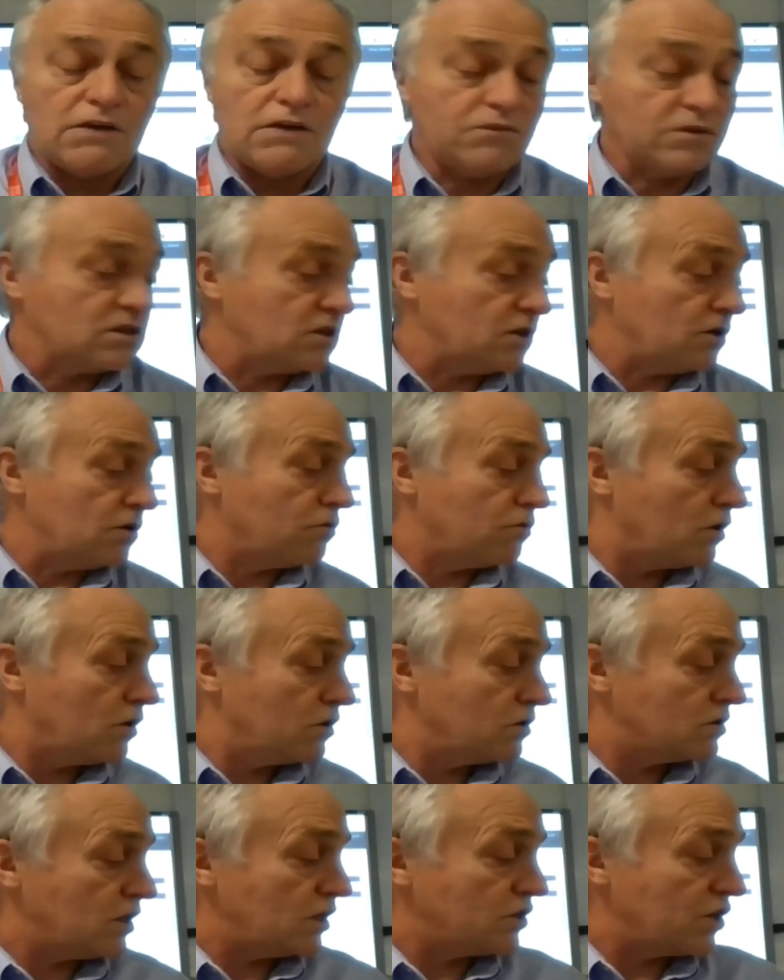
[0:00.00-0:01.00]
the level
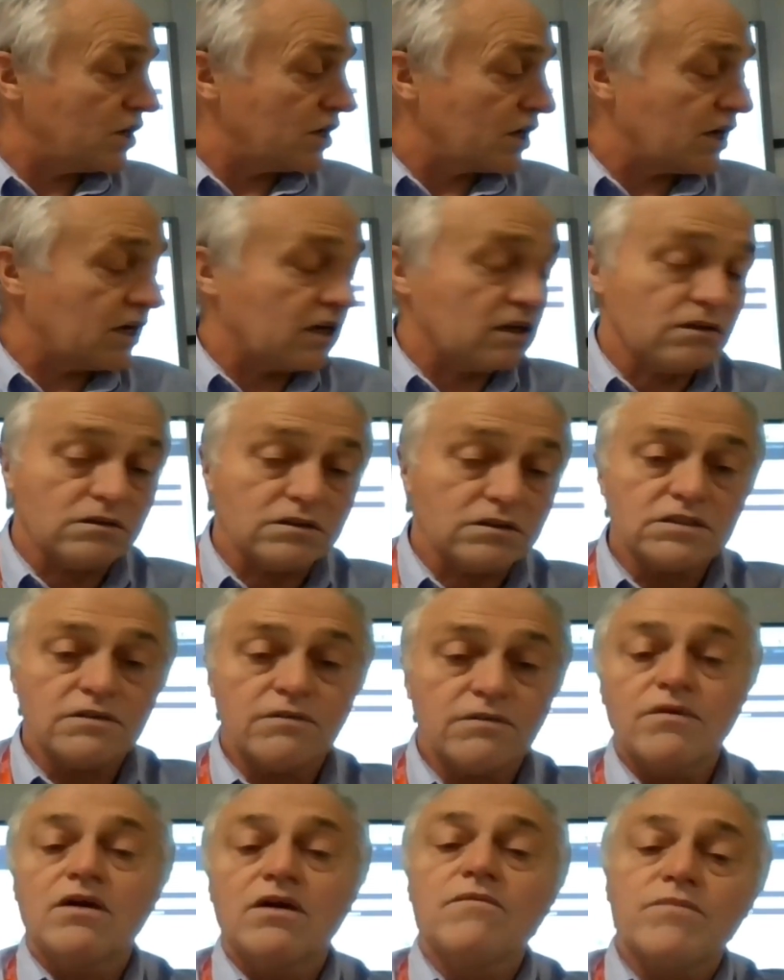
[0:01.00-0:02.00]
2 City and
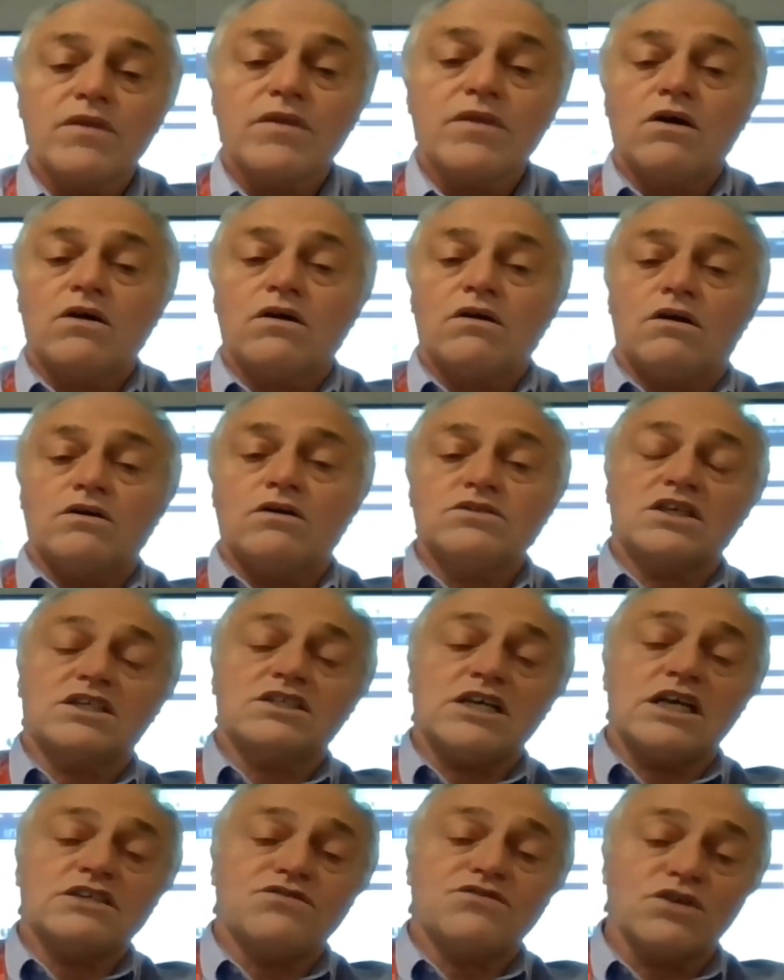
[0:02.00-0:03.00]
Guilds. On
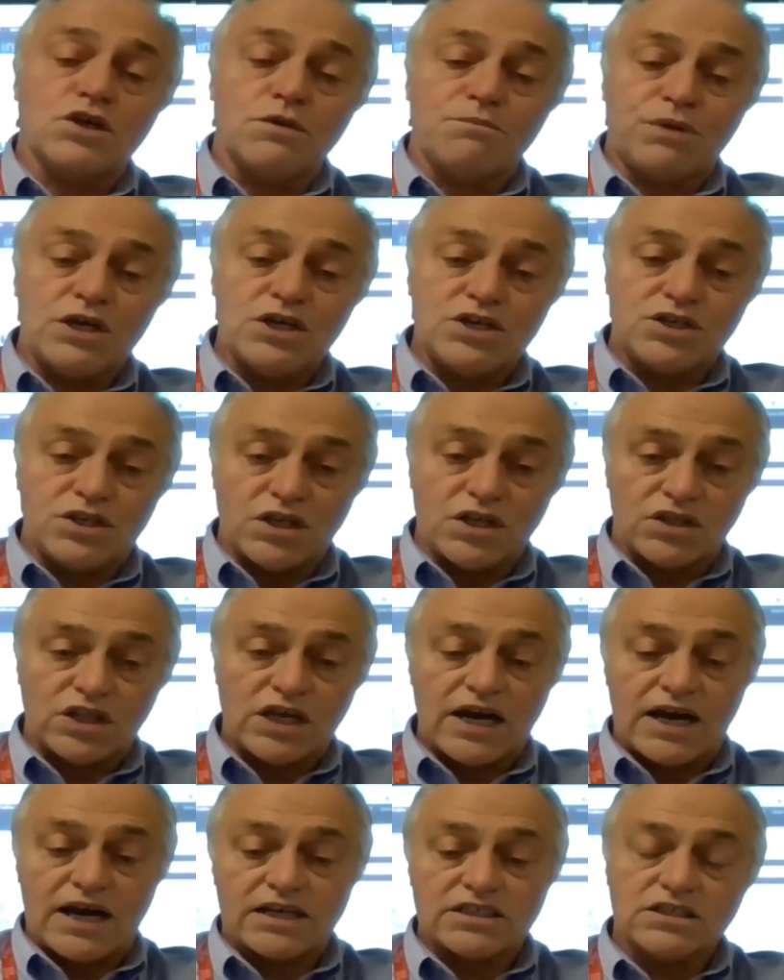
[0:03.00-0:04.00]
successful completion of
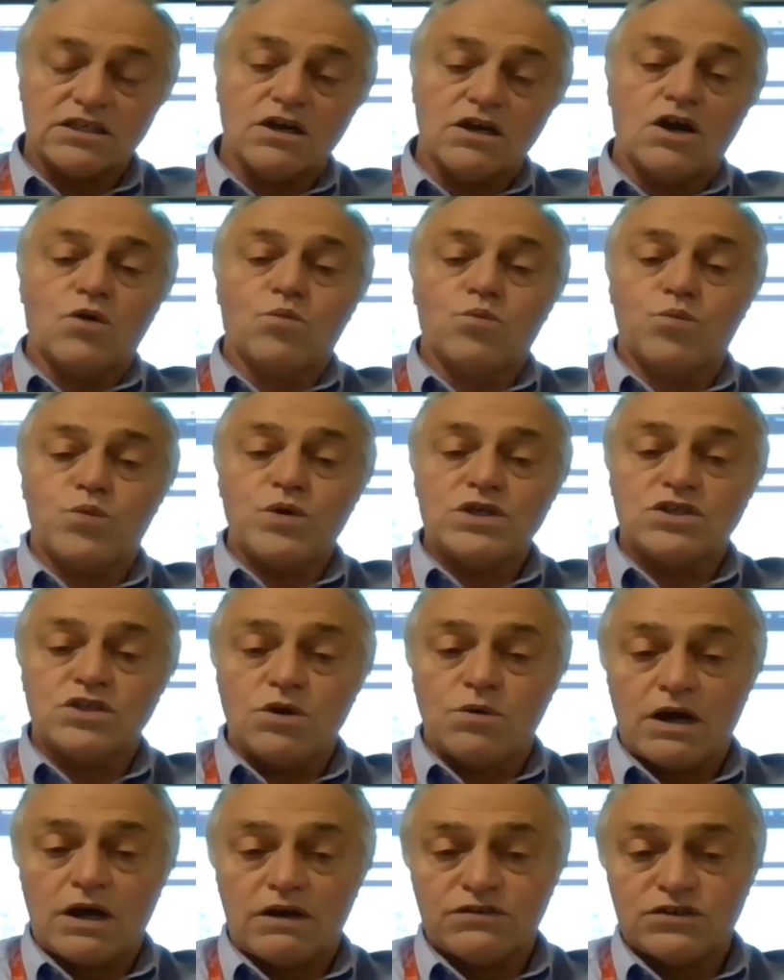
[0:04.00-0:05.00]
that, we
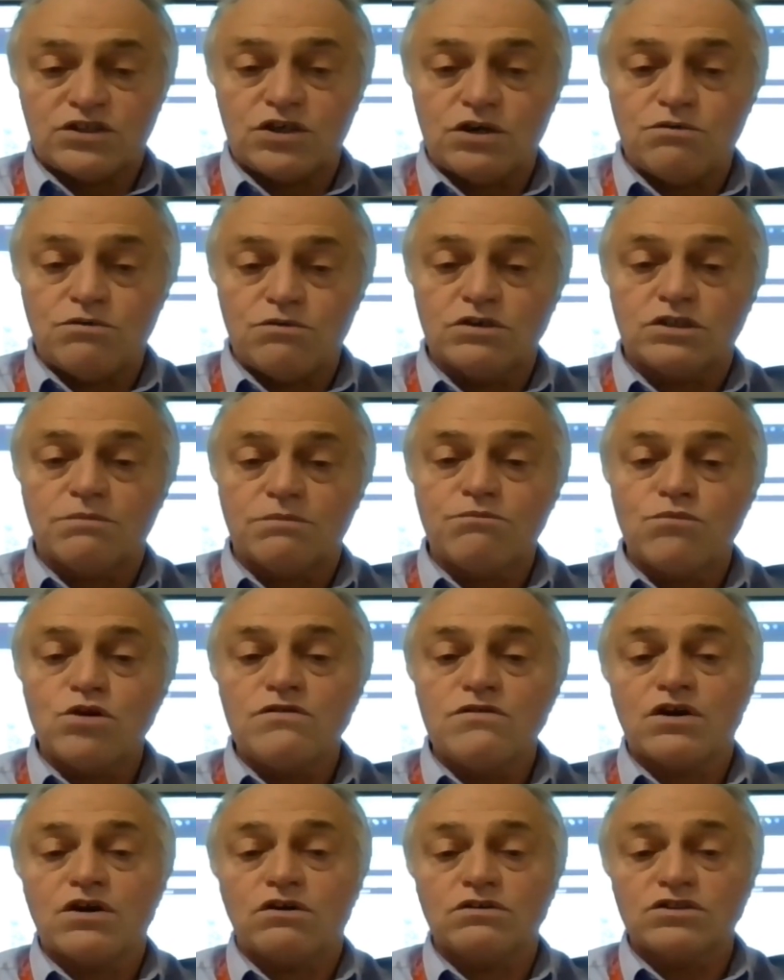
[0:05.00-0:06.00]
do have students
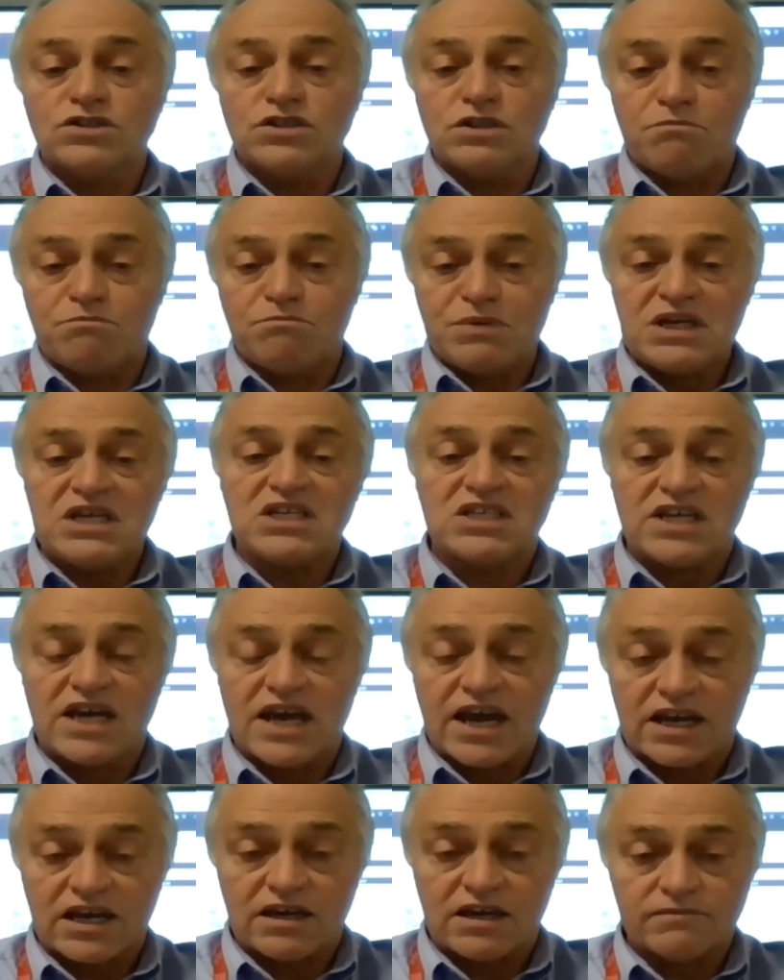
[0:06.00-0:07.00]
moving on to the
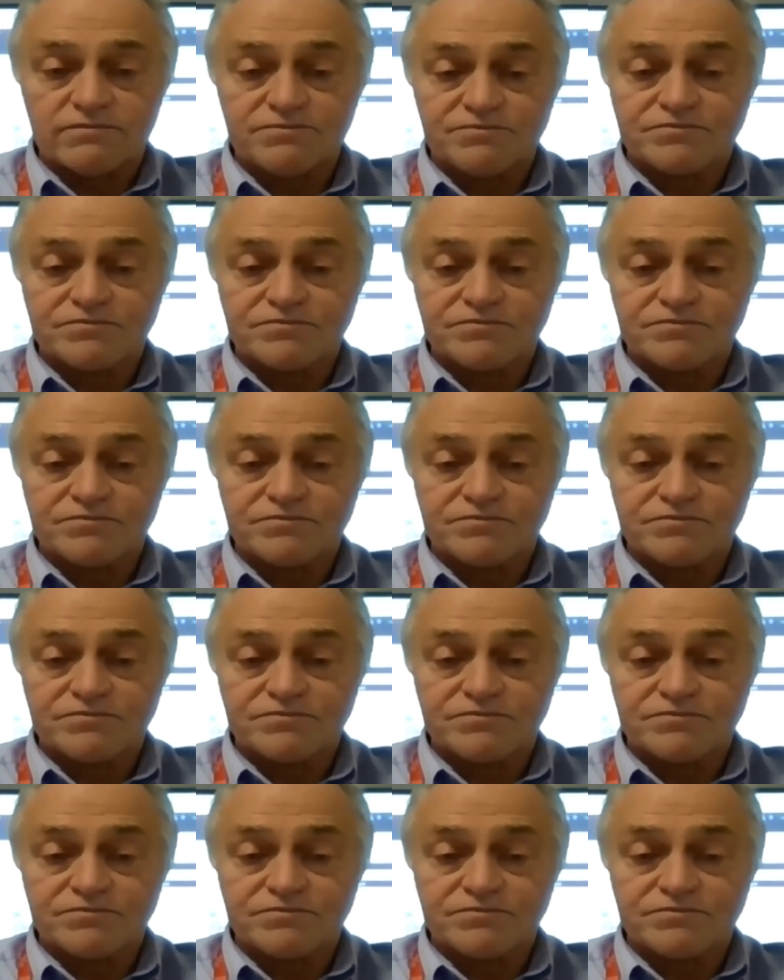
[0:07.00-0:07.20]
BTEC